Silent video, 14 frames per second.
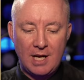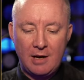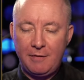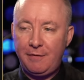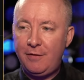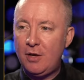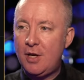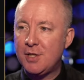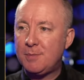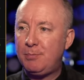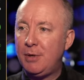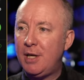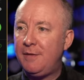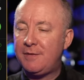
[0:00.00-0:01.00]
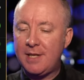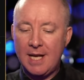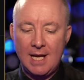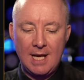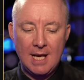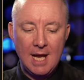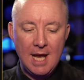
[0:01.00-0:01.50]
our first
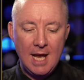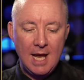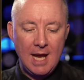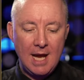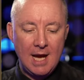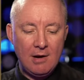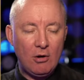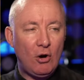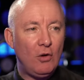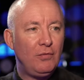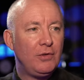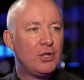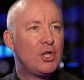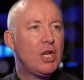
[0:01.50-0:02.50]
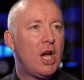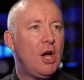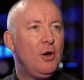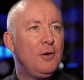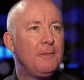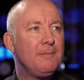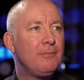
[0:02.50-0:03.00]
birthday here on the
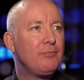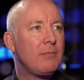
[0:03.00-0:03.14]
show.